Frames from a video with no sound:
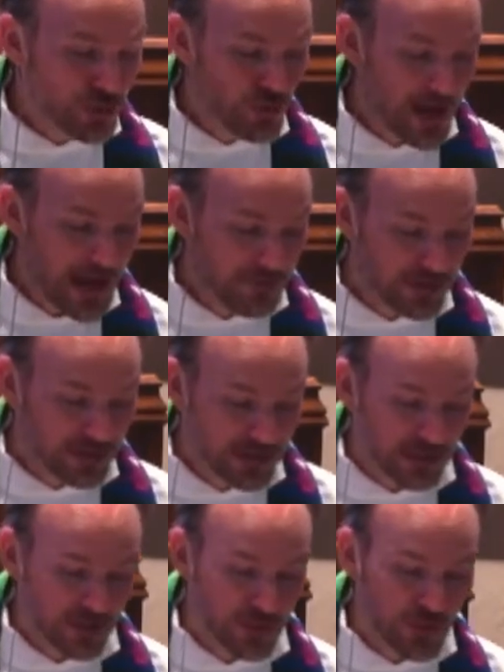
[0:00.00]
heavens
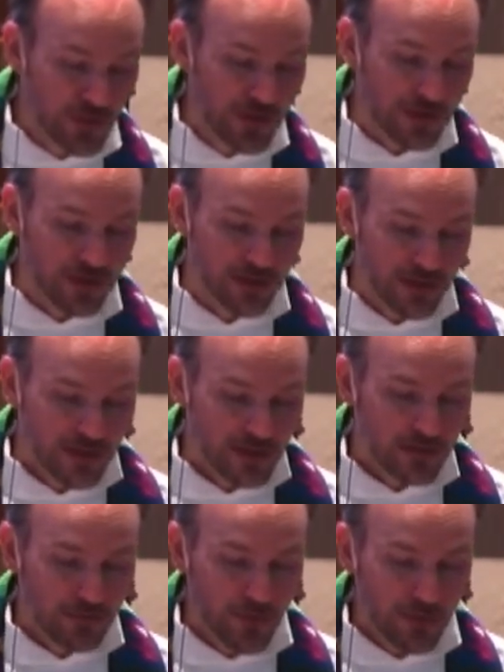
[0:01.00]
and a new earth.
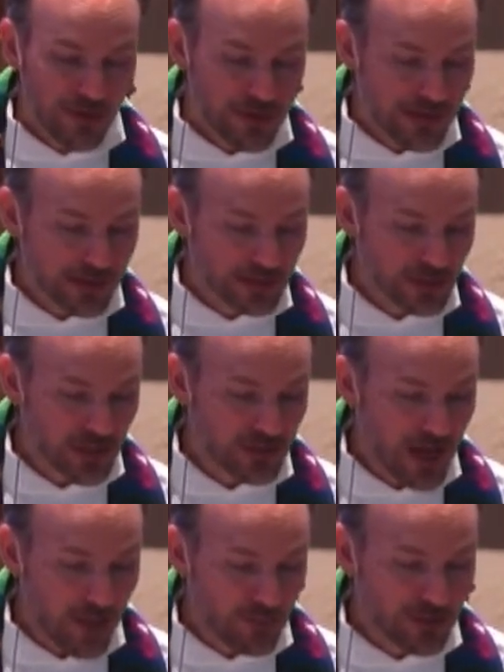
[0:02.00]
The former things shall
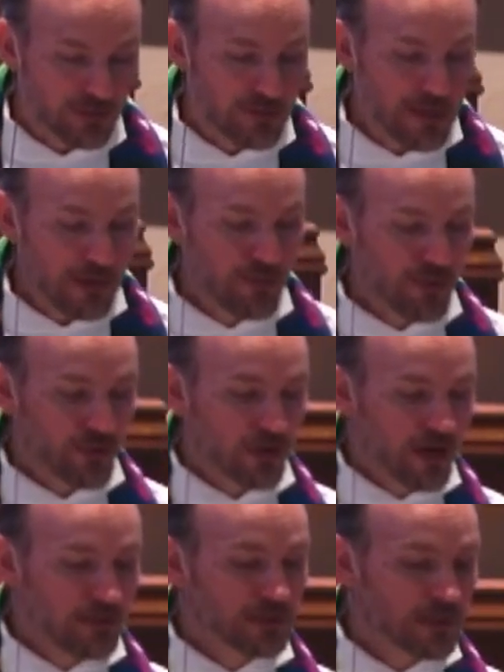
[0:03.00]
not be remembered or
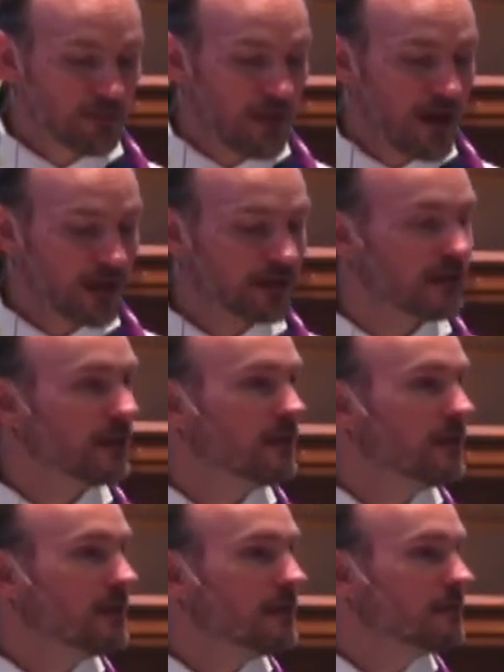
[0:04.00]
come to mind.
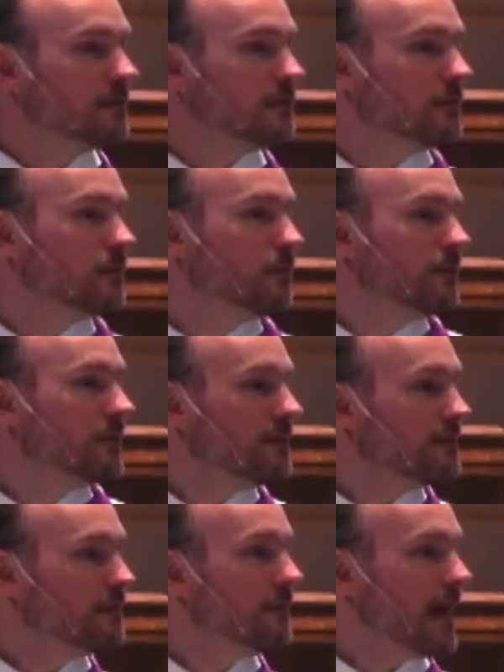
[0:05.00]
We're
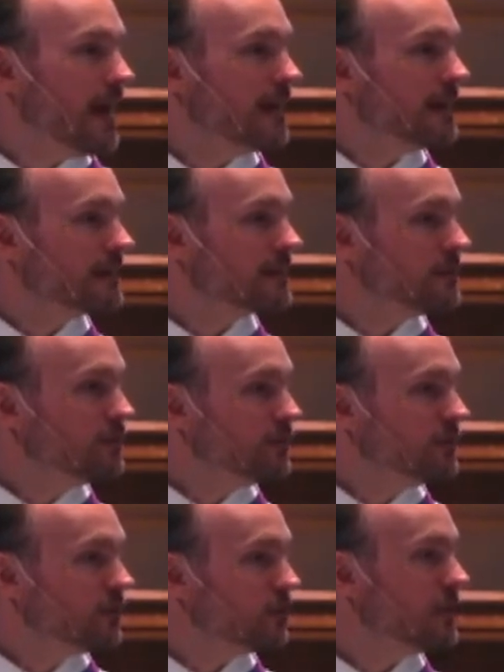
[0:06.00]
invited to
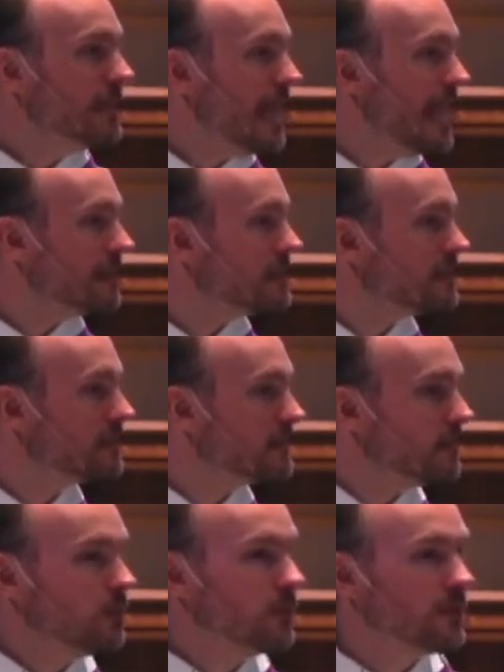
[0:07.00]
create
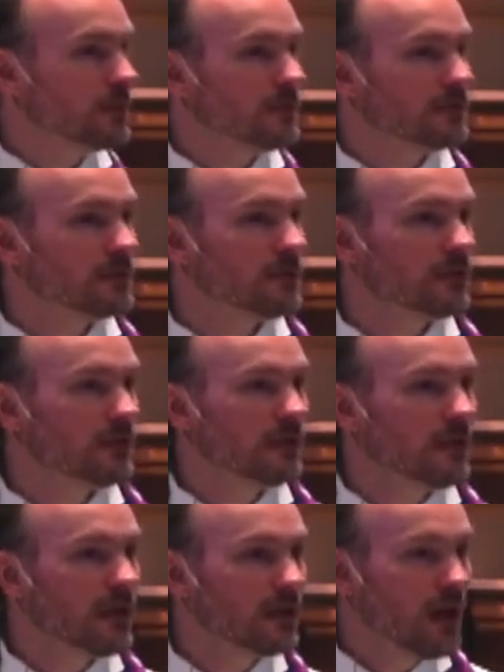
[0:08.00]
a world
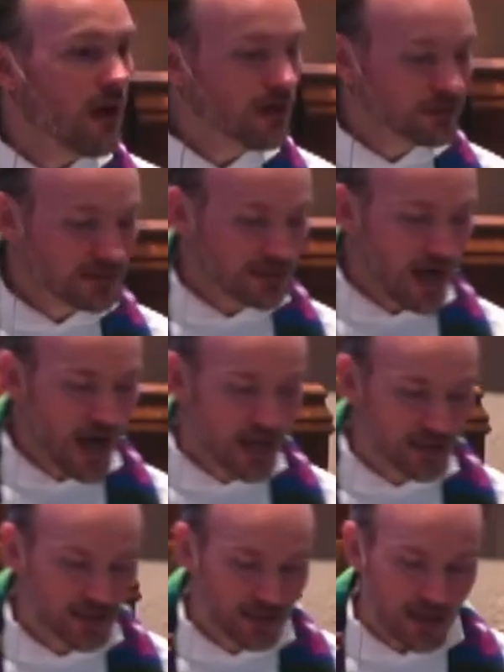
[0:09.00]

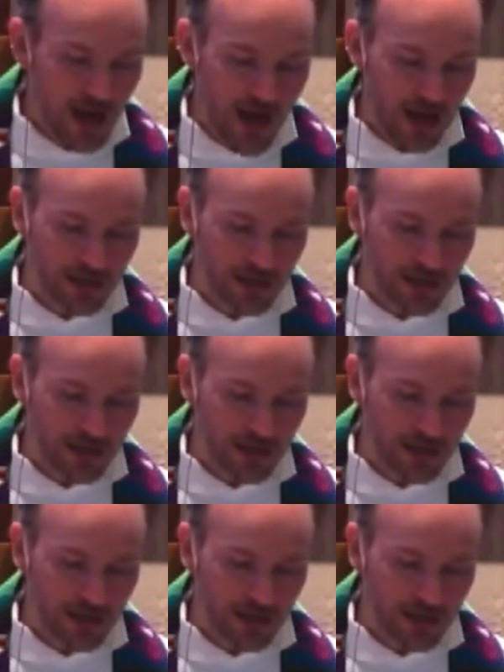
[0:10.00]
alongside God,